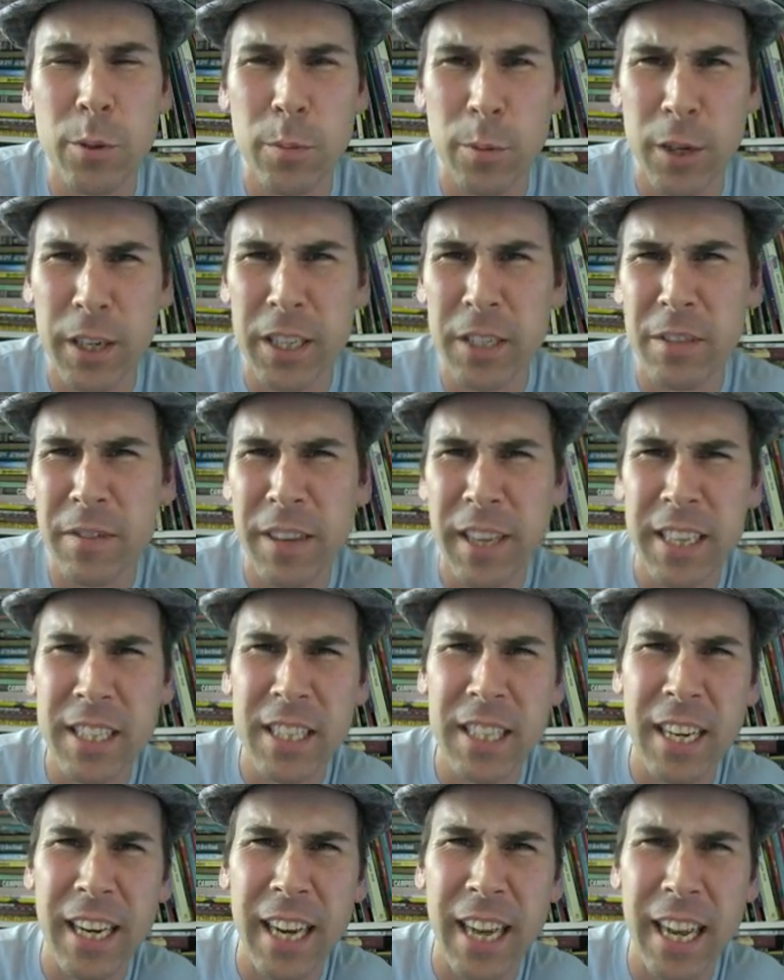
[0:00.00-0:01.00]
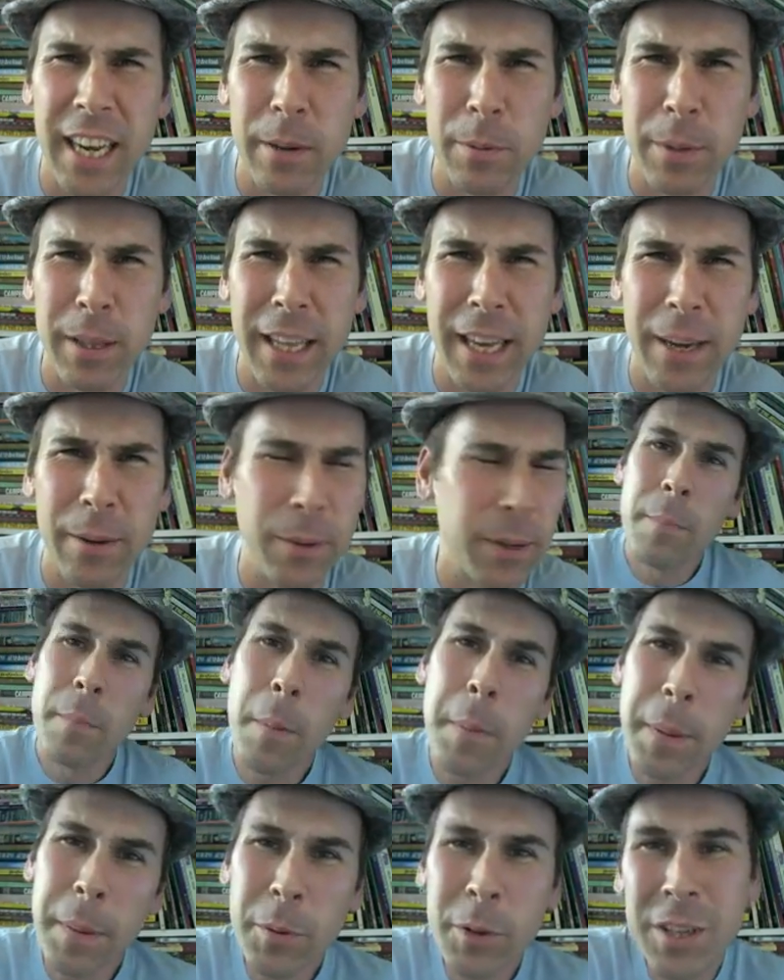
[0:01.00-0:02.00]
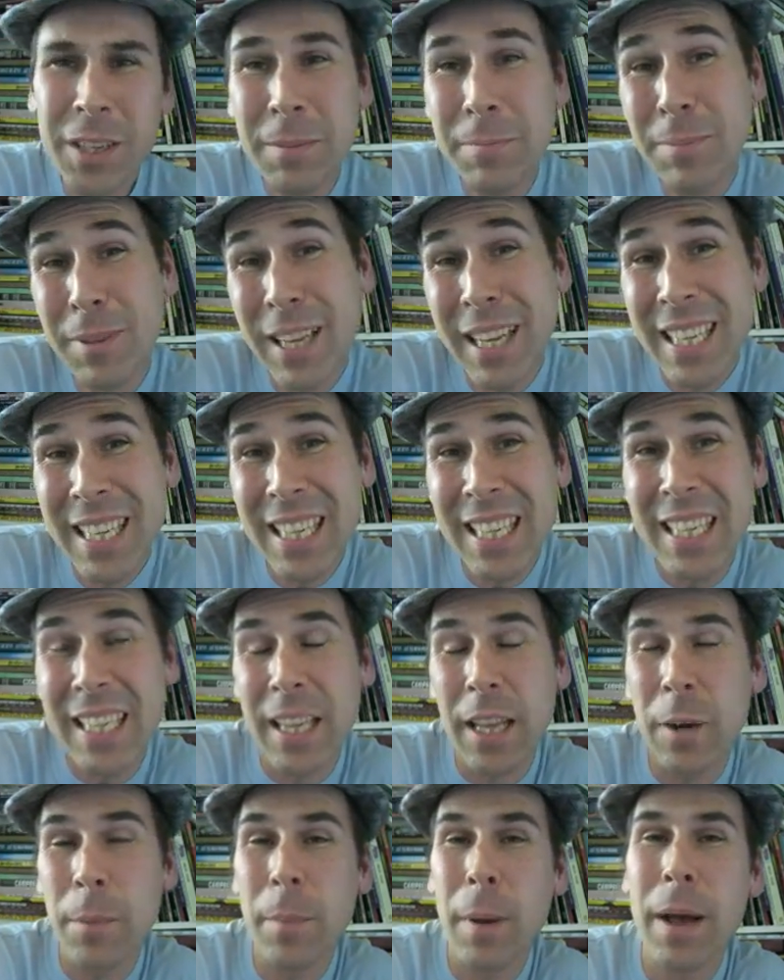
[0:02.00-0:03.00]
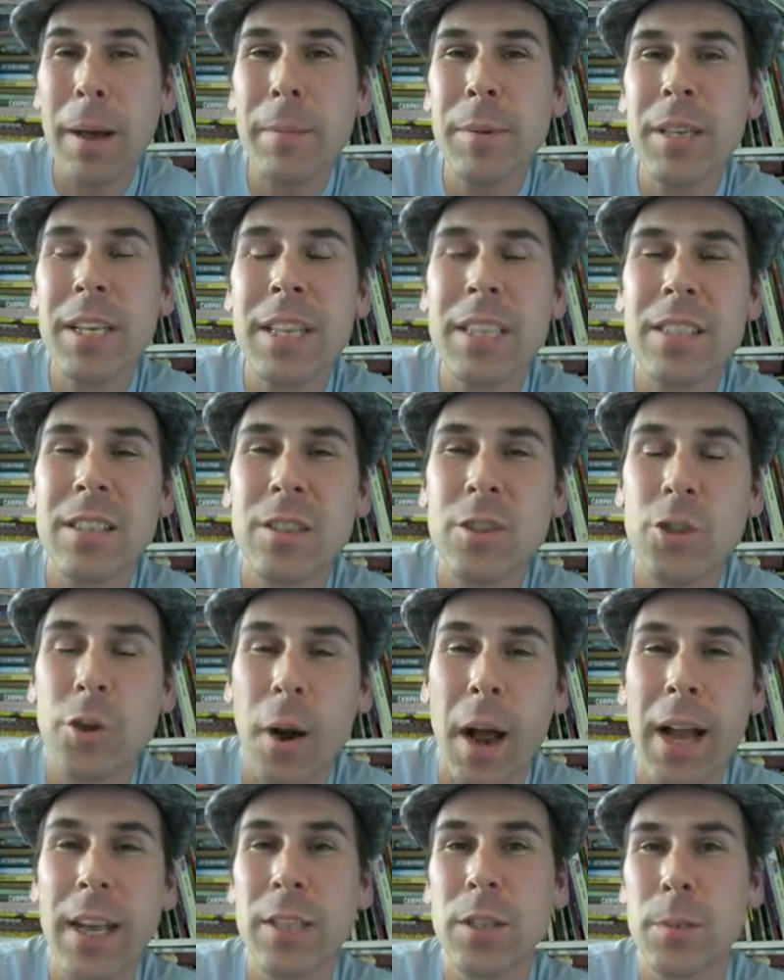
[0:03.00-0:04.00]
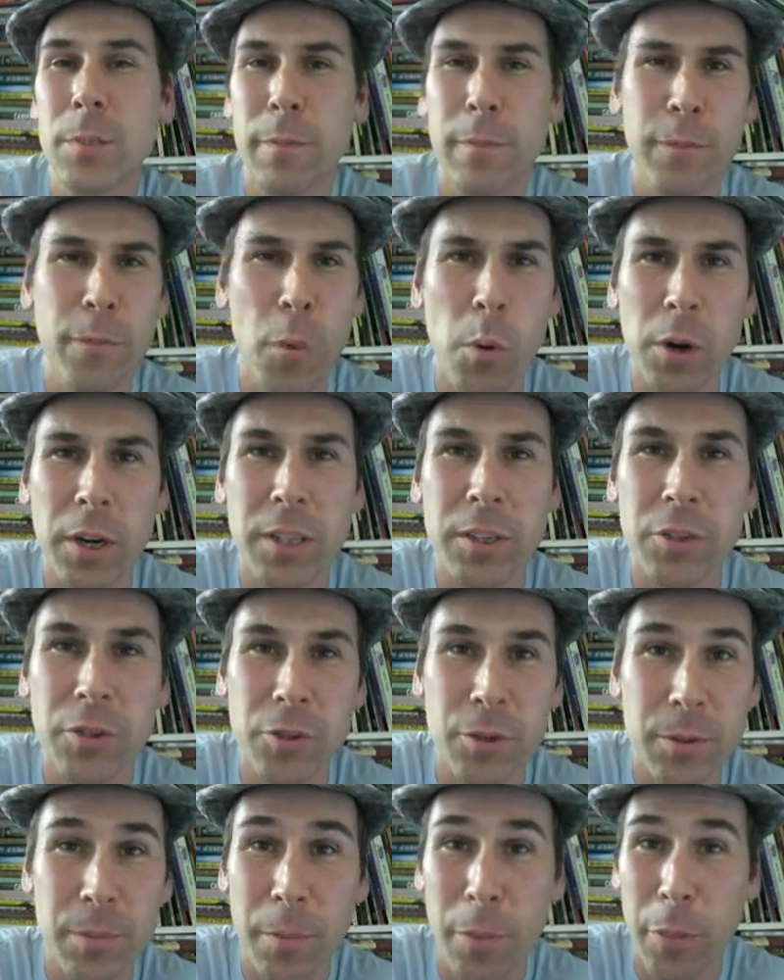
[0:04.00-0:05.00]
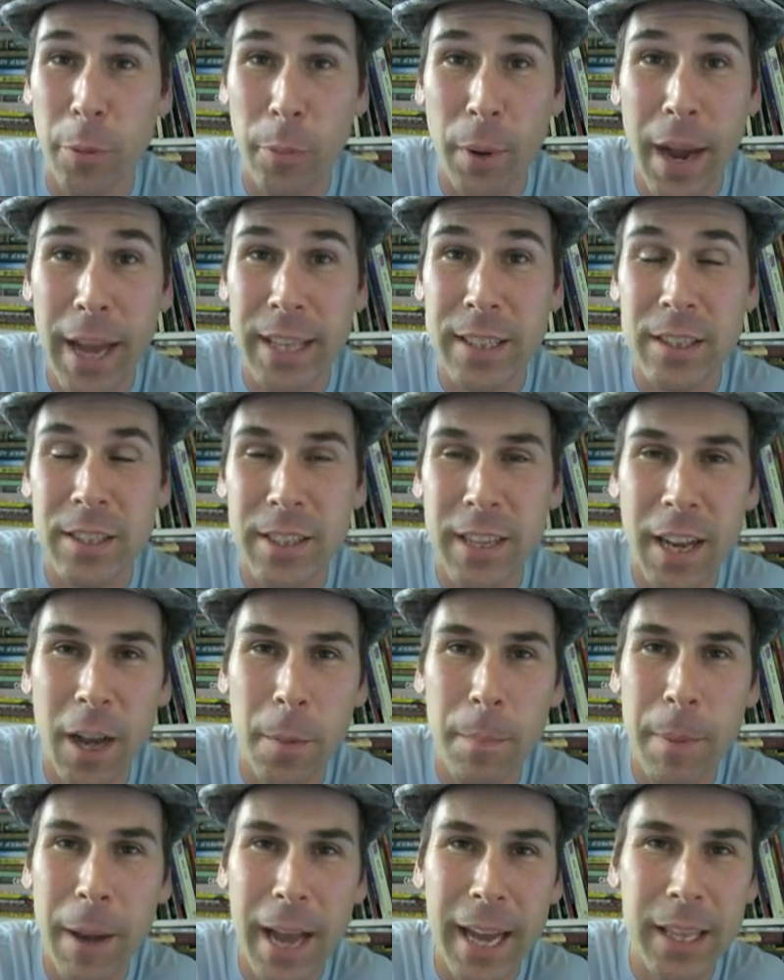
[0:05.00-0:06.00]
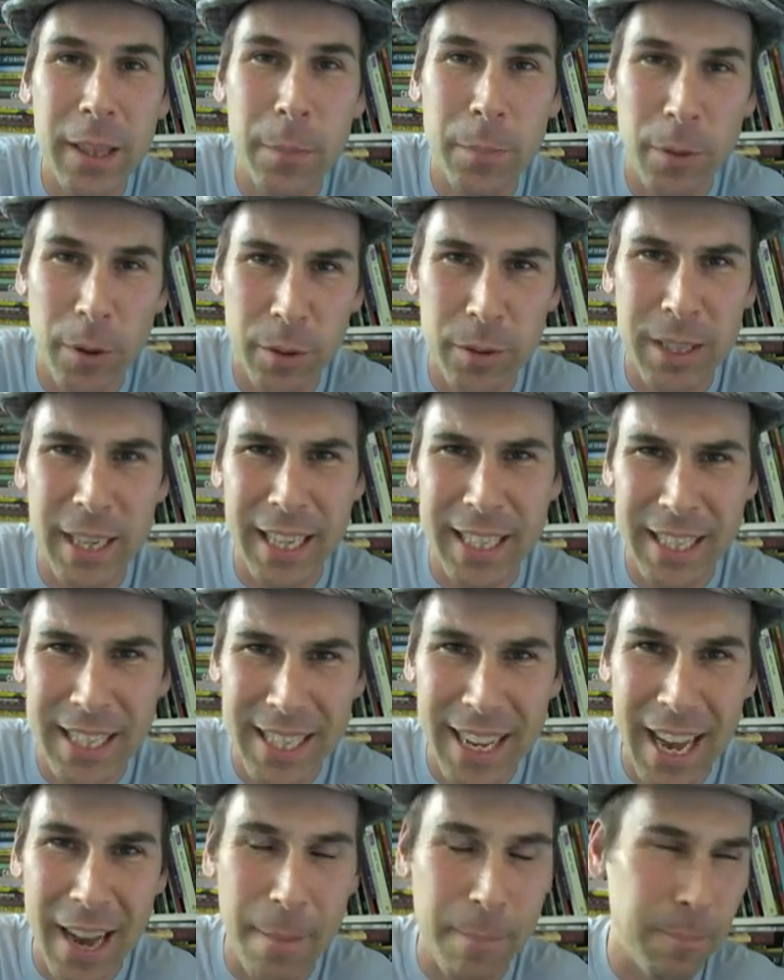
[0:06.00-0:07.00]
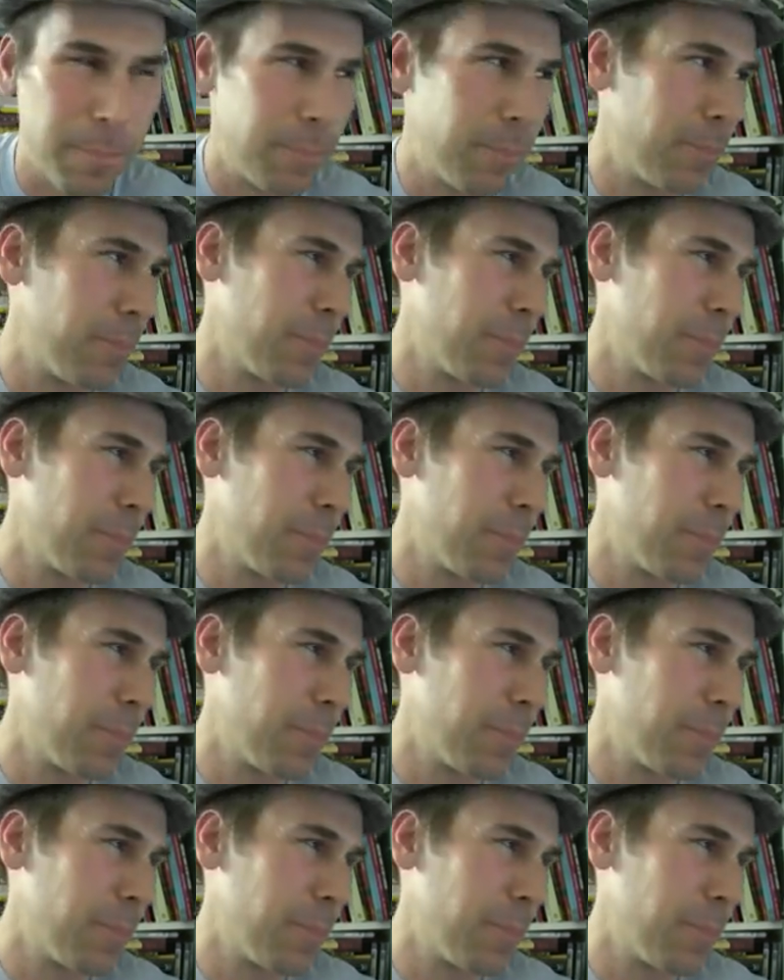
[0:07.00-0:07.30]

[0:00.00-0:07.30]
British fans that I had with that one. But people are complaining that Obama doesn't try some force or some threats to help back the protests up.